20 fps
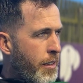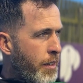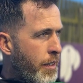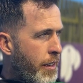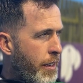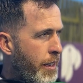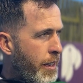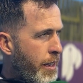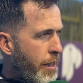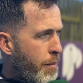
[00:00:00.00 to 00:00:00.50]

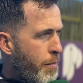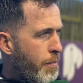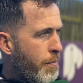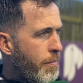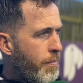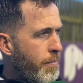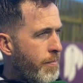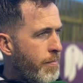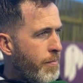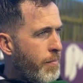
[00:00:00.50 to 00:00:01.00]
Um,
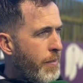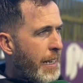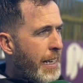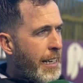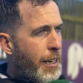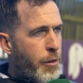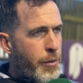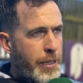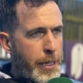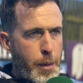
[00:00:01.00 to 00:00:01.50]

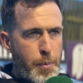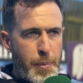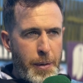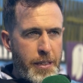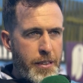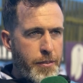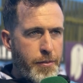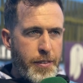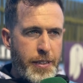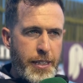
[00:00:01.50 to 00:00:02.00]
he'll only get
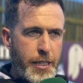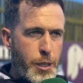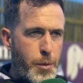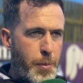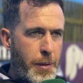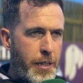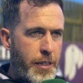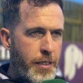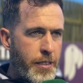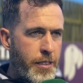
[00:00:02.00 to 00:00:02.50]
better for that
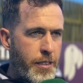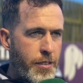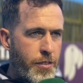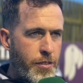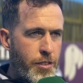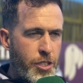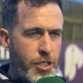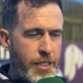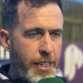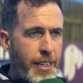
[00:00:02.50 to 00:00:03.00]
experience and
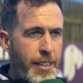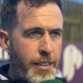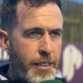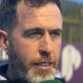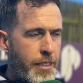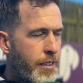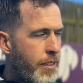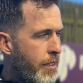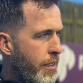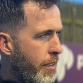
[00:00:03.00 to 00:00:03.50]

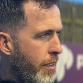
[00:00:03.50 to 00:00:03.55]
understanding.